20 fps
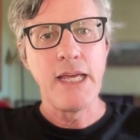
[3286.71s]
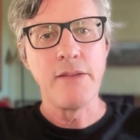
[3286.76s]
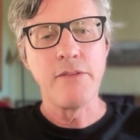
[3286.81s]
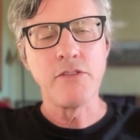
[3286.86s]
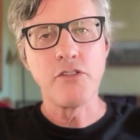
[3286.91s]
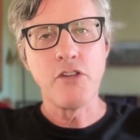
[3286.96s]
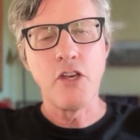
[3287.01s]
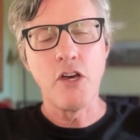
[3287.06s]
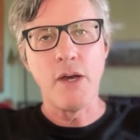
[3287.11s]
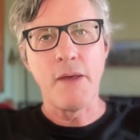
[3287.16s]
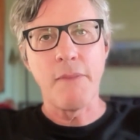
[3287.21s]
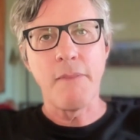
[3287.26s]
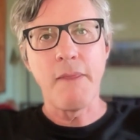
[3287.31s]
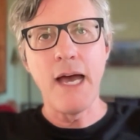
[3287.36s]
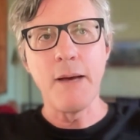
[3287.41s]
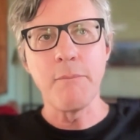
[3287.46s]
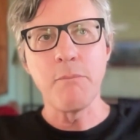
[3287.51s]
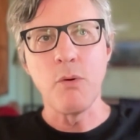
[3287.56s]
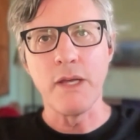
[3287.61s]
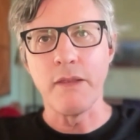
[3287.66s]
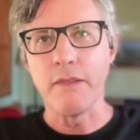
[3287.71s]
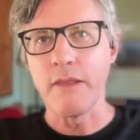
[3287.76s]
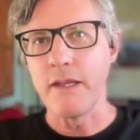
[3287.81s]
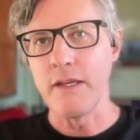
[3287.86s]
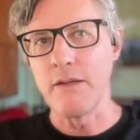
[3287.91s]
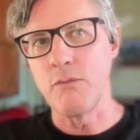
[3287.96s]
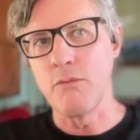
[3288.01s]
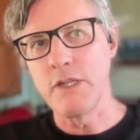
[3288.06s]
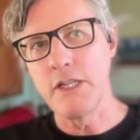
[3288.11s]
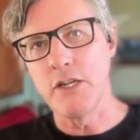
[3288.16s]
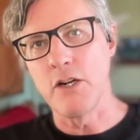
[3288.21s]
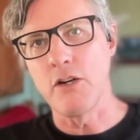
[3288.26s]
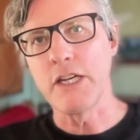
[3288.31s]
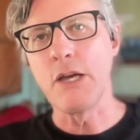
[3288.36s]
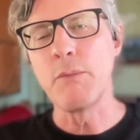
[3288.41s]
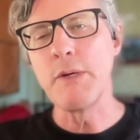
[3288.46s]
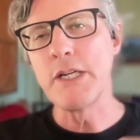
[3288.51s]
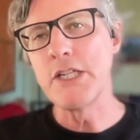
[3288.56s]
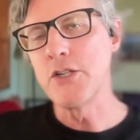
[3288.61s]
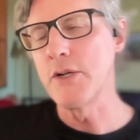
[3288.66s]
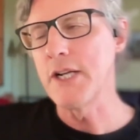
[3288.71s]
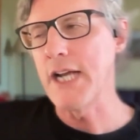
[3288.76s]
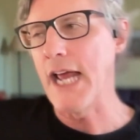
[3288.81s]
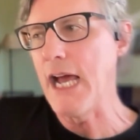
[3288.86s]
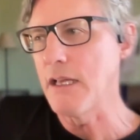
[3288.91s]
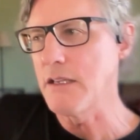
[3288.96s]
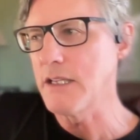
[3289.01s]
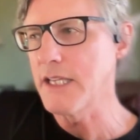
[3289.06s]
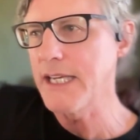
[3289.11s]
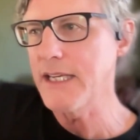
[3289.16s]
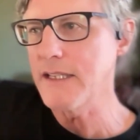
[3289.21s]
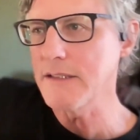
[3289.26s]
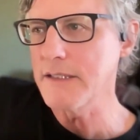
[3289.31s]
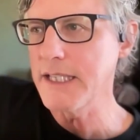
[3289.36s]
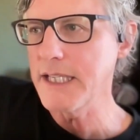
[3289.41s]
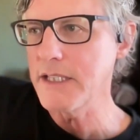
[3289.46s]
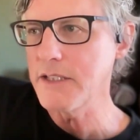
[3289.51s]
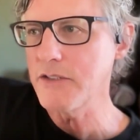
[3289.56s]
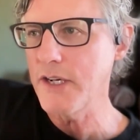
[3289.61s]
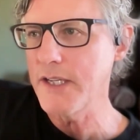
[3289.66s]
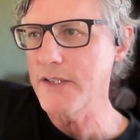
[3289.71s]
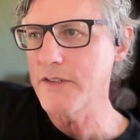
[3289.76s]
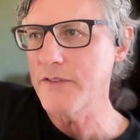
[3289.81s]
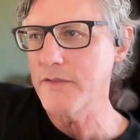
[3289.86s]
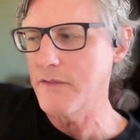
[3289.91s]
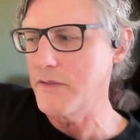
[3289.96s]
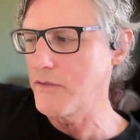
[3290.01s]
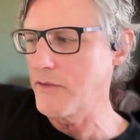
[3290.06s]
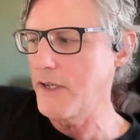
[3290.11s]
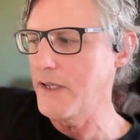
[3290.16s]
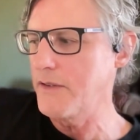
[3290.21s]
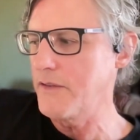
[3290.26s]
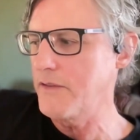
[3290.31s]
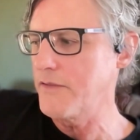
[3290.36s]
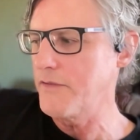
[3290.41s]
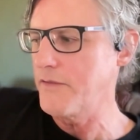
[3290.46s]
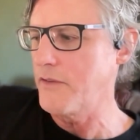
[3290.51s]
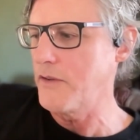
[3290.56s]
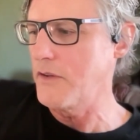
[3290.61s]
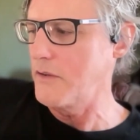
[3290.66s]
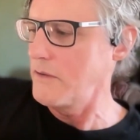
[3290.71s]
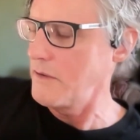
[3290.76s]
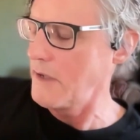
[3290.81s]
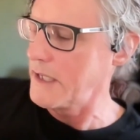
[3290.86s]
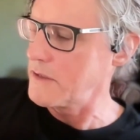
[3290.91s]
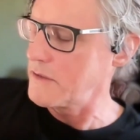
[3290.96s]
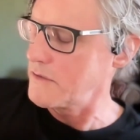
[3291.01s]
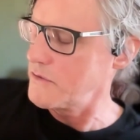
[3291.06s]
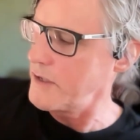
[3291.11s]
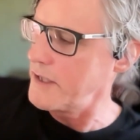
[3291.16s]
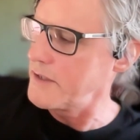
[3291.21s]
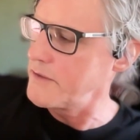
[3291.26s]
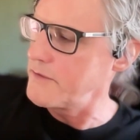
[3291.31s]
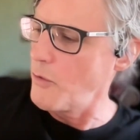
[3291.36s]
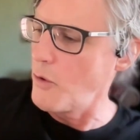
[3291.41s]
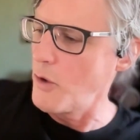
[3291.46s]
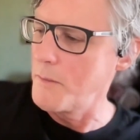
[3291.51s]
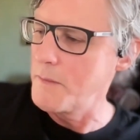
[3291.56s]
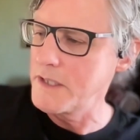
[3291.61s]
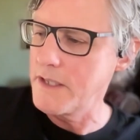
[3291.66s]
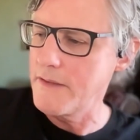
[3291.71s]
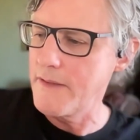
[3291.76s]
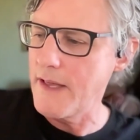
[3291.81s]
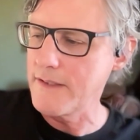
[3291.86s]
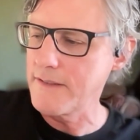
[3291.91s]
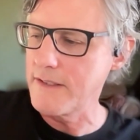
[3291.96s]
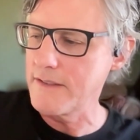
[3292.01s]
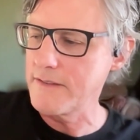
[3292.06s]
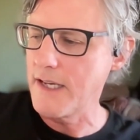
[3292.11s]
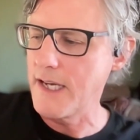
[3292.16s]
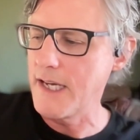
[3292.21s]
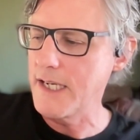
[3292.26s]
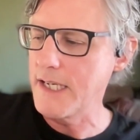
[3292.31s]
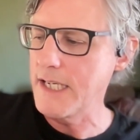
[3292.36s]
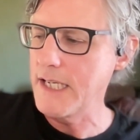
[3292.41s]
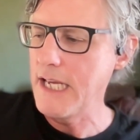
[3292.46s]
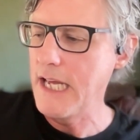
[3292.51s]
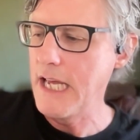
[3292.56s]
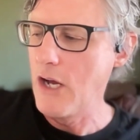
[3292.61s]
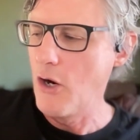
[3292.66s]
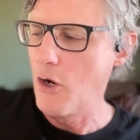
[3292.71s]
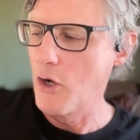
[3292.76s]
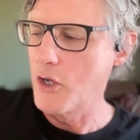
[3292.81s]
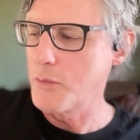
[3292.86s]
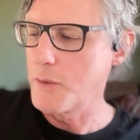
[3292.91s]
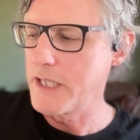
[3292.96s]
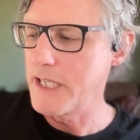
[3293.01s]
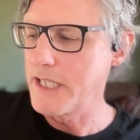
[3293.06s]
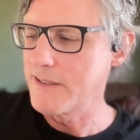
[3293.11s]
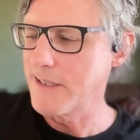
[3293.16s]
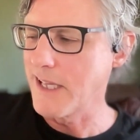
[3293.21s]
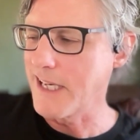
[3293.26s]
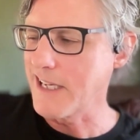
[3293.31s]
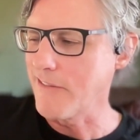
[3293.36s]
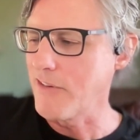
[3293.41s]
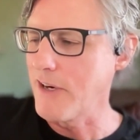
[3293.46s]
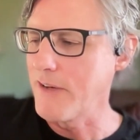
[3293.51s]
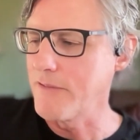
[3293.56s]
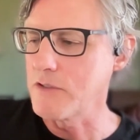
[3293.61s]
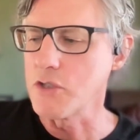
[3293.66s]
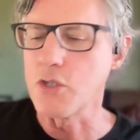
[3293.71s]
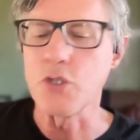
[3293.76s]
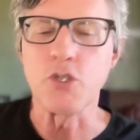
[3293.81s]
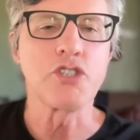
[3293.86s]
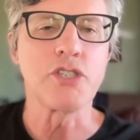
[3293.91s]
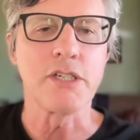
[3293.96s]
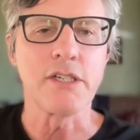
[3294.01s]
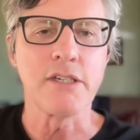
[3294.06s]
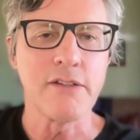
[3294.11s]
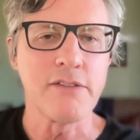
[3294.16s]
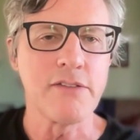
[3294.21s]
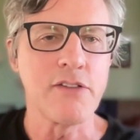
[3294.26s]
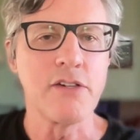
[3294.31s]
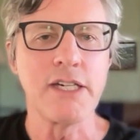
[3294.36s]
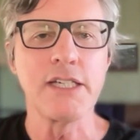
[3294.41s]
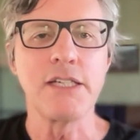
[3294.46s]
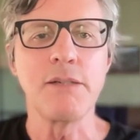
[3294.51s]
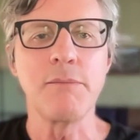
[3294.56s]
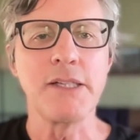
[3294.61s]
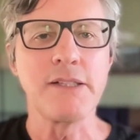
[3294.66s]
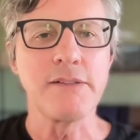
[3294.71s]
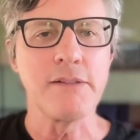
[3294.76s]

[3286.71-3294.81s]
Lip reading: so at that point, can we do it elegantly, transform into that society, or do we need like a revolution? Does there need to be some